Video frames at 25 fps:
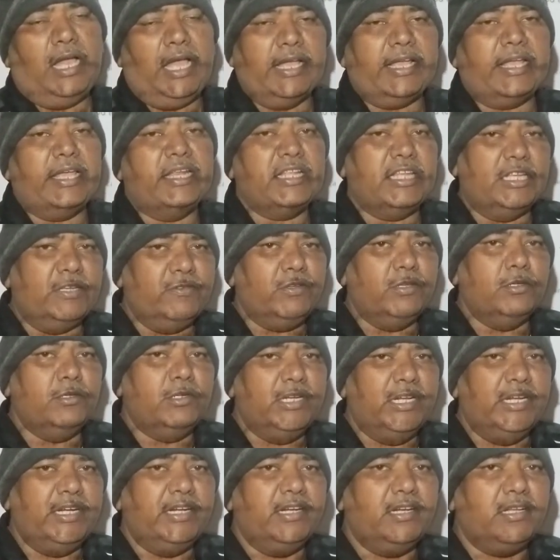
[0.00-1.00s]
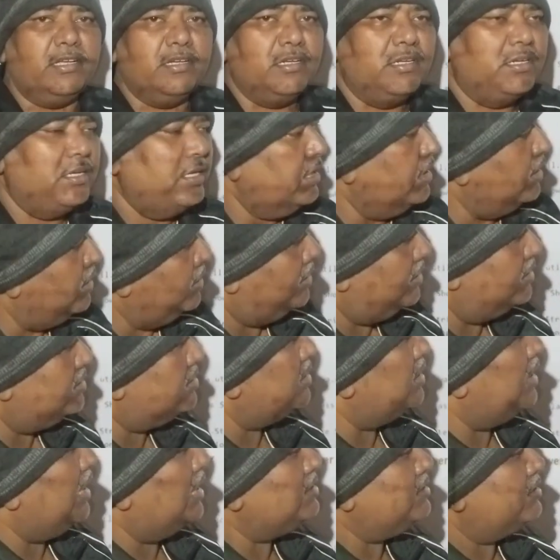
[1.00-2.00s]
I can give you a hint.
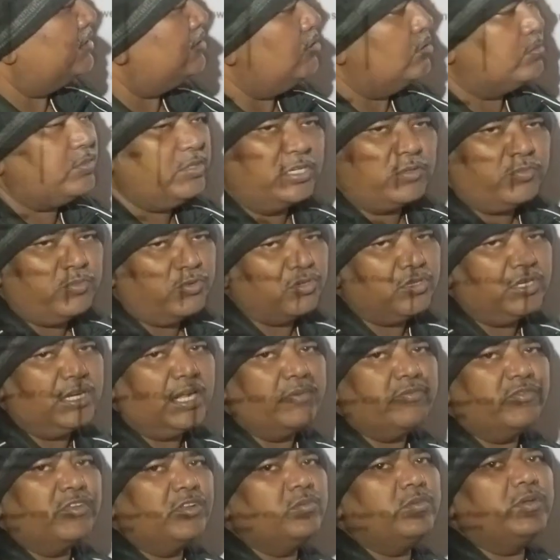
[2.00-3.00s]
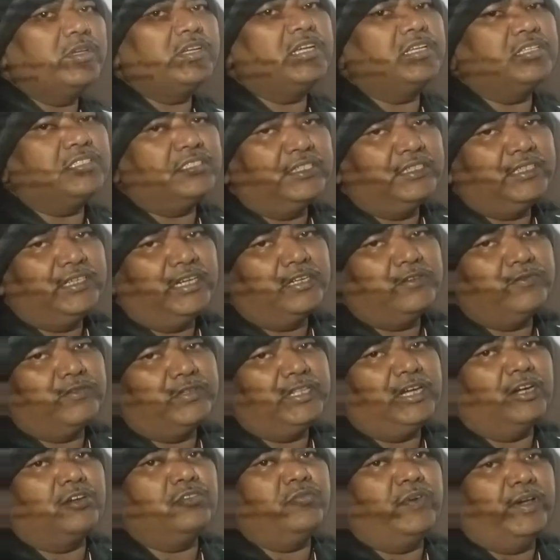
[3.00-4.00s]
This class and object program will be considered
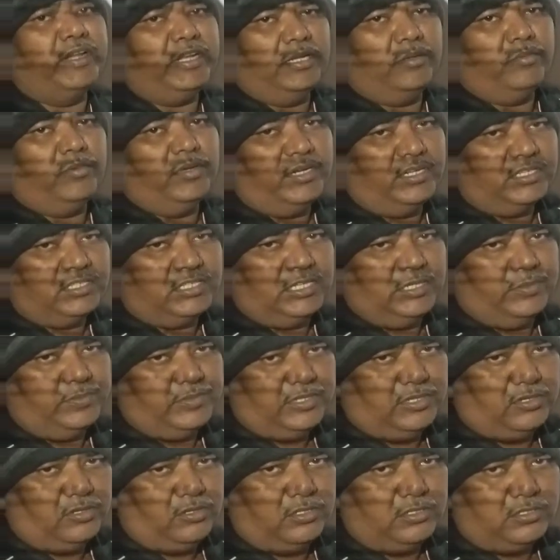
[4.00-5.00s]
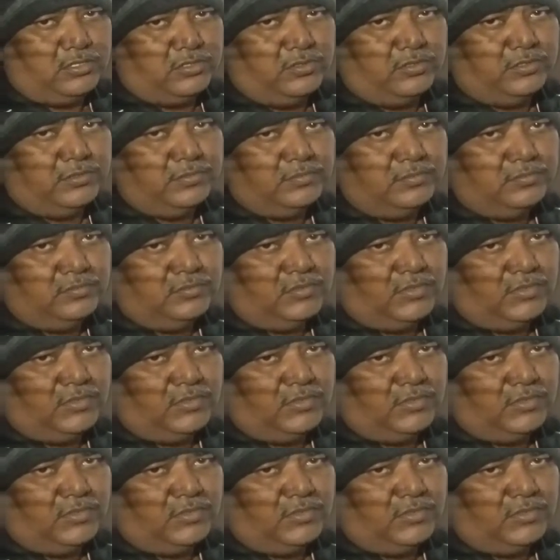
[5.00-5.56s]
without variable description also.